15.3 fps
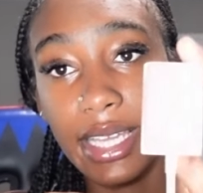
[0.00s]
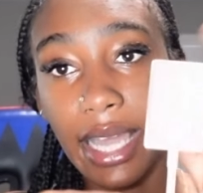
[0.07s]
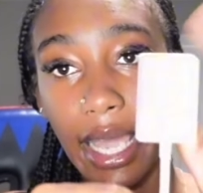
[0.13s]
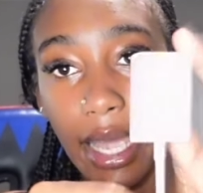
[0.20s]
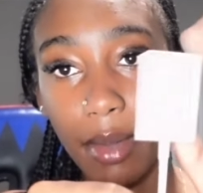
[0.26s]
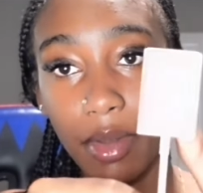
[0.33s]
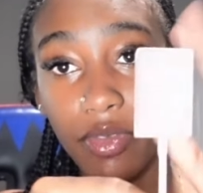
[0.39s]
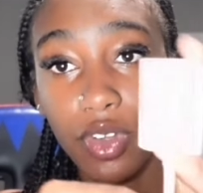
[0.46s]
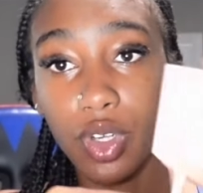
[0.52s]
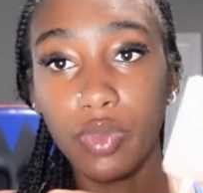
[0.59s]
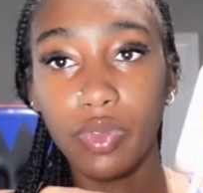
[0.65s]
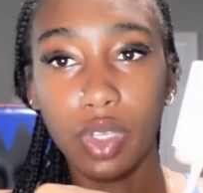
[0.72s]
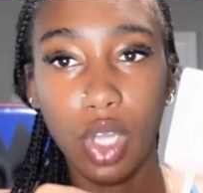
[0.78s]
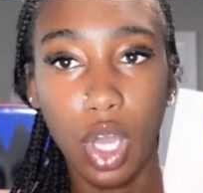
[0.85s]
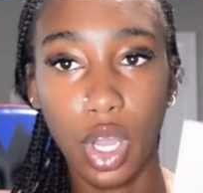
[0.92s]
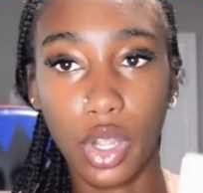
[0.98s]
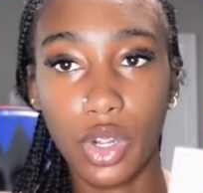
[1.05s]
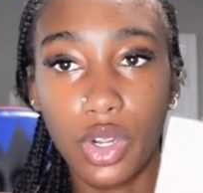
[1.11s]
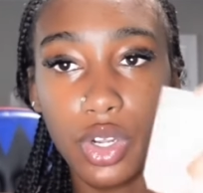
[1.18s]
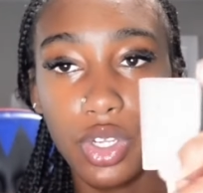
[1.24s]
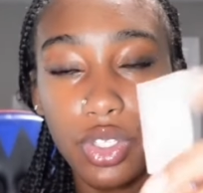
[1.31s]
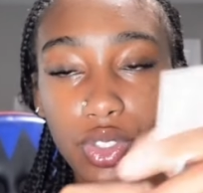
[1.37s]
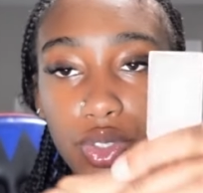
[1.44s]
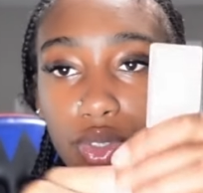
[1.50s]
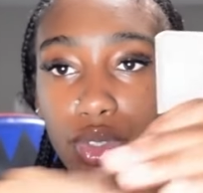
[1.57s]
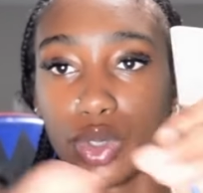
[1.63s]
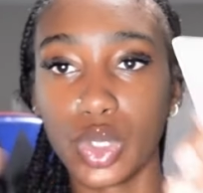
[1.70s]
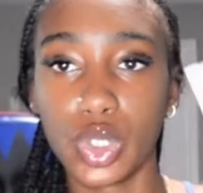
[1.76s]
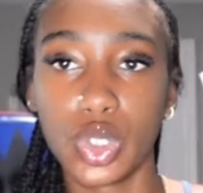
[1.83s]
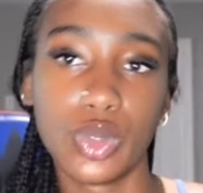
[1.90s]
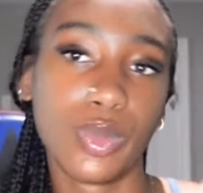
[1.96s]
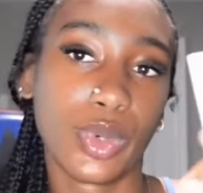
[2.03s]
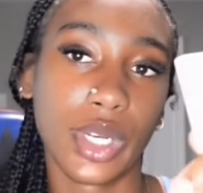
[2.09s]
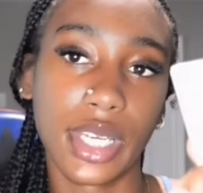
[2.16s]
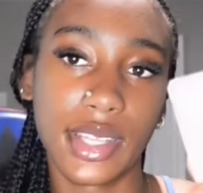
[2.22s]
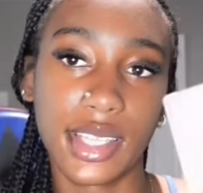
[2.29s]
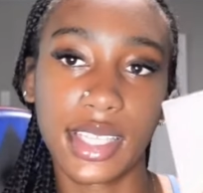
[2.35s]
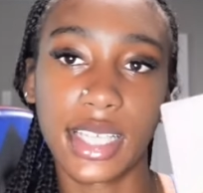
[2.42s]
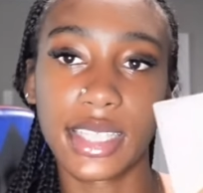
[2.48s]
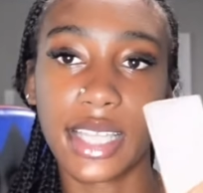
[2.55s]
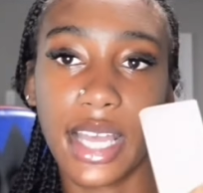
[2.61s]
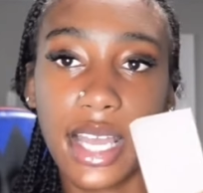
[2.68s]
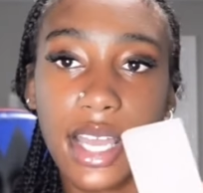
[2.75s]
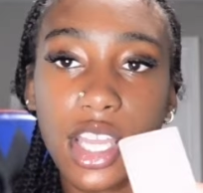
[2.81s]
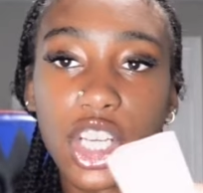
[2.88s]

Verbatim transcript: if you're a vlogger or you do YouTube or anything like that